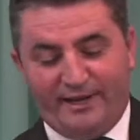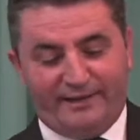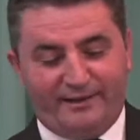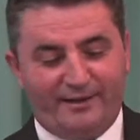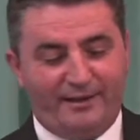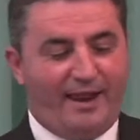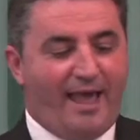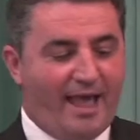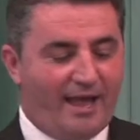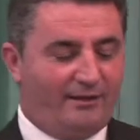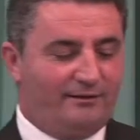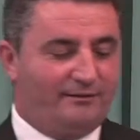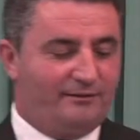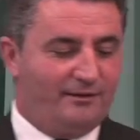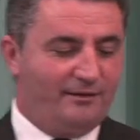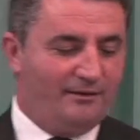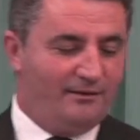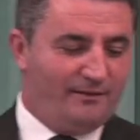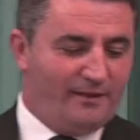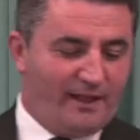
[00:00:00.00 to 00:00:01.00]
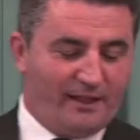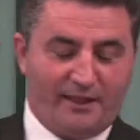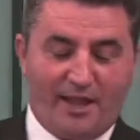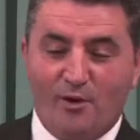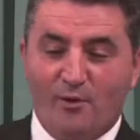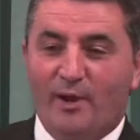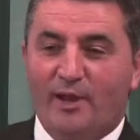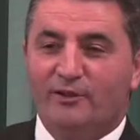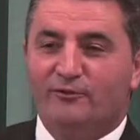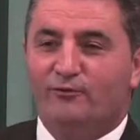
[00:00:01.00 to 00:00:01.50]
glad that I
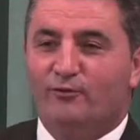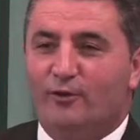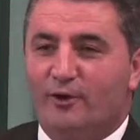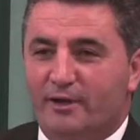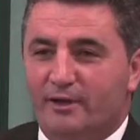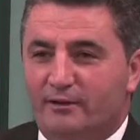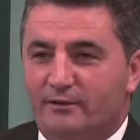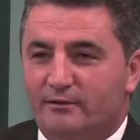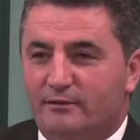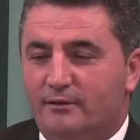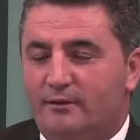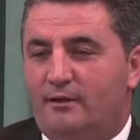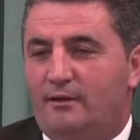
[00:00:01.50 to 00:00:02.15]
went for it.